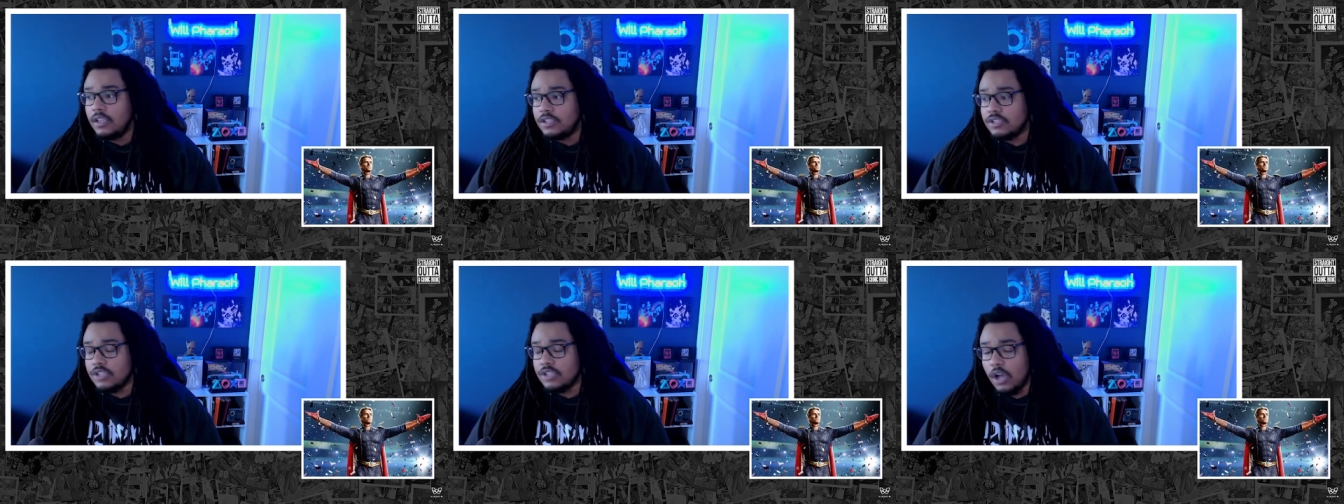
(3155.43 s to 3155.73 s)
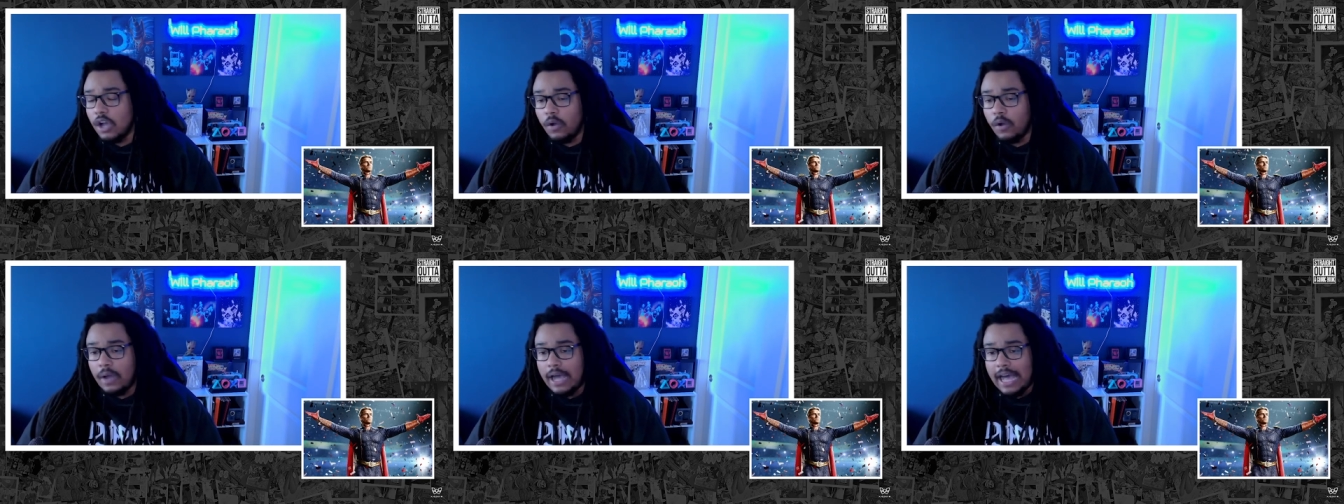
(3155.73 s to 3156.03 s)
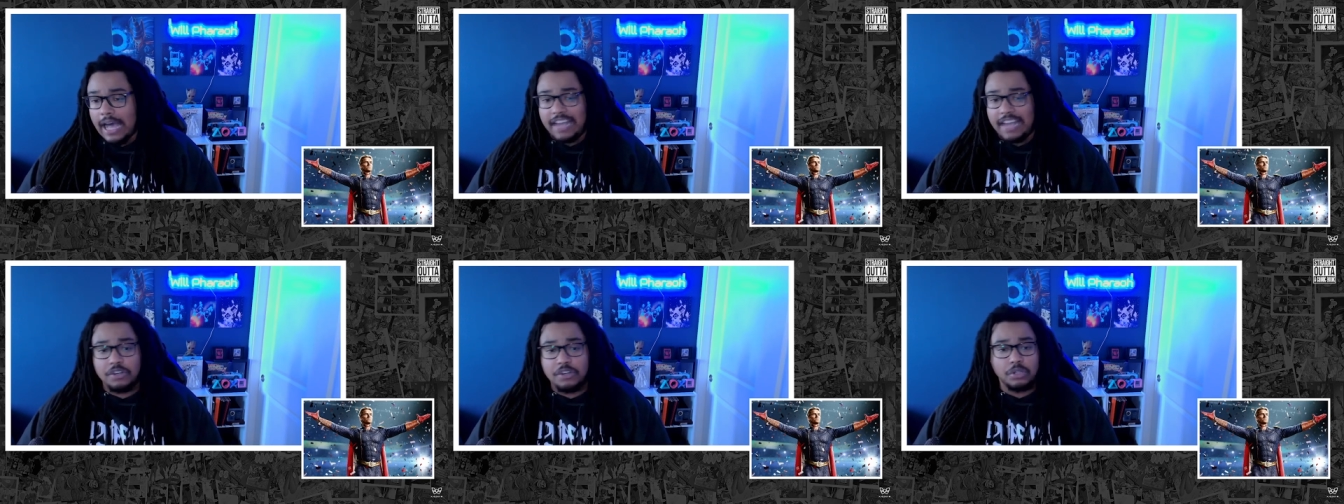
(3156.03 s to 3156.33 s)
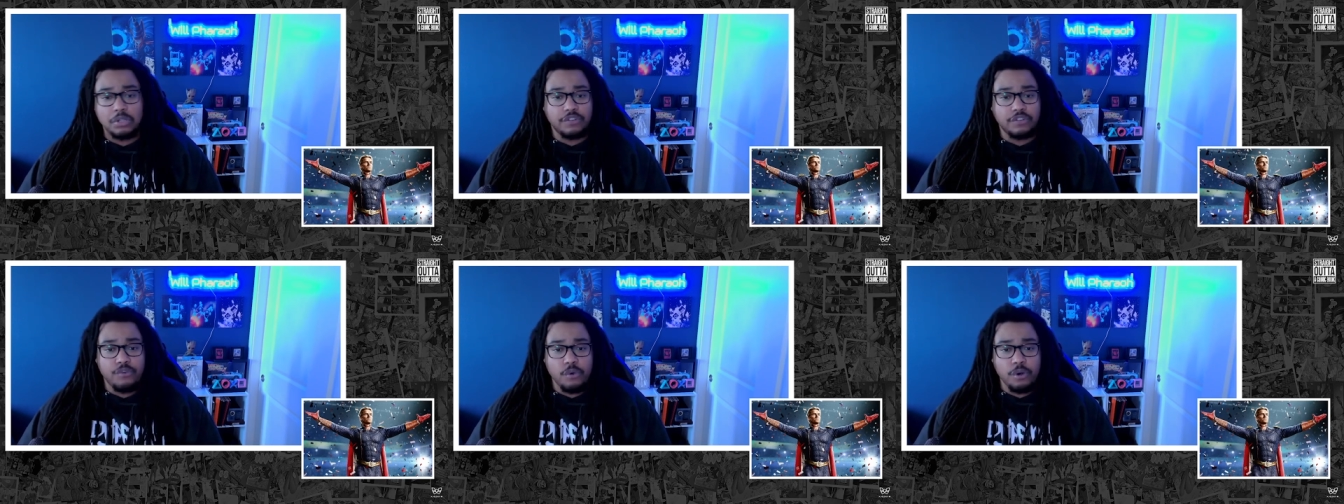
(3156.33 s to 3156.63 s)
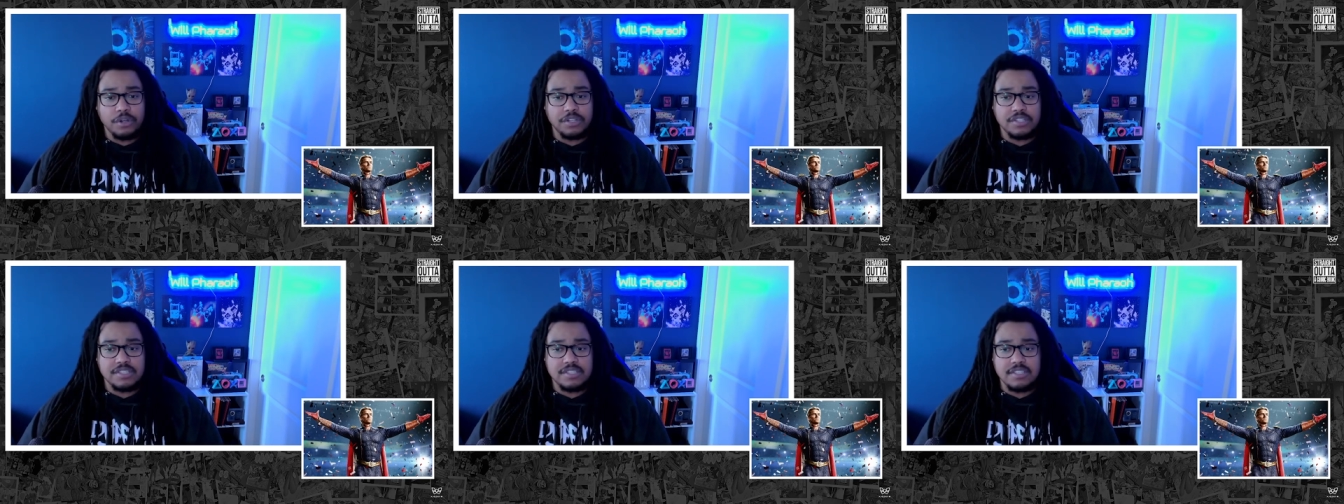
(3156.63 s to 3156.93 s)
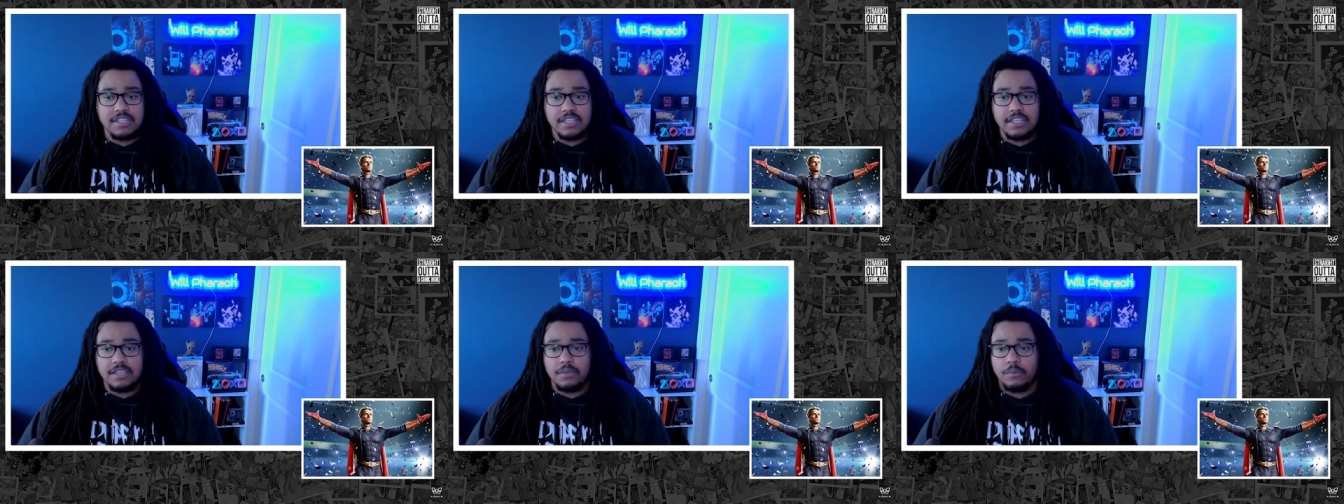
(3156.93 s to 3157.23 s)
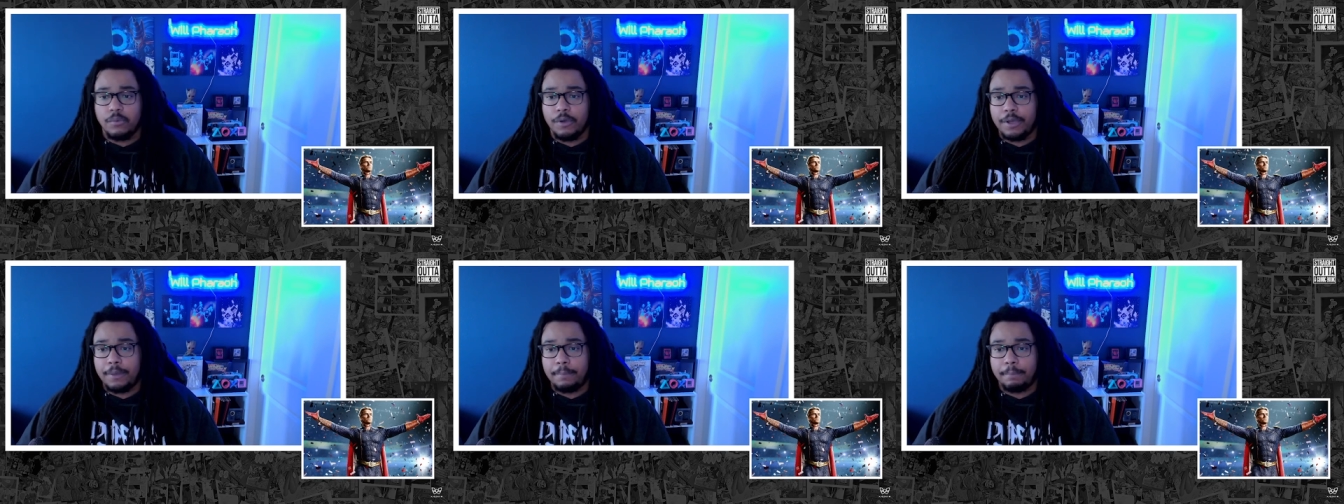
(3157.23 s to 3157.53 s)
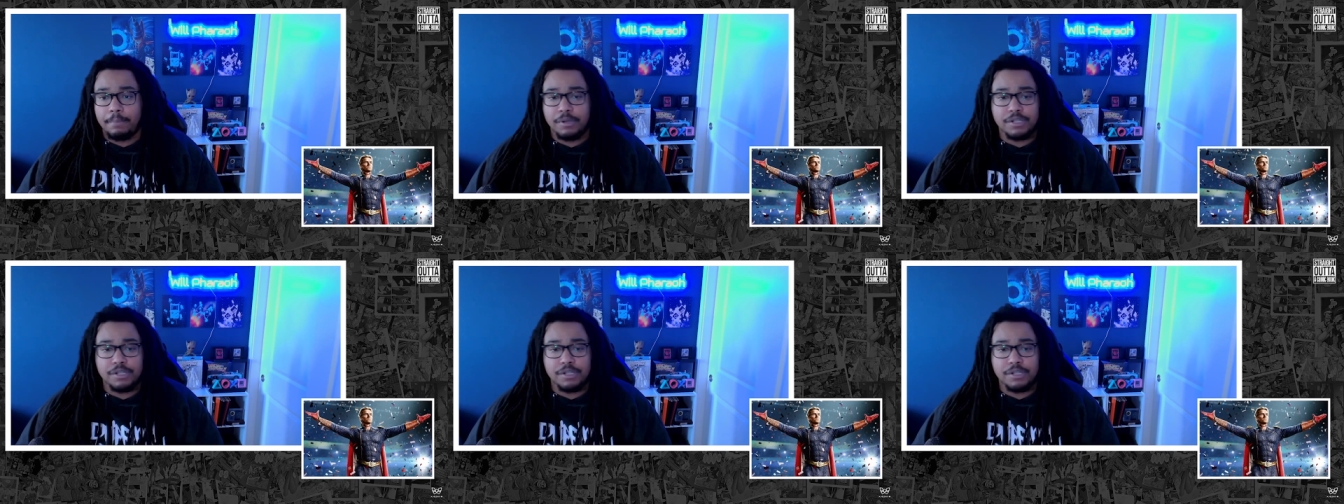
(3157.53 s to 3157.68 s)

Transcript: So I do look forward to see what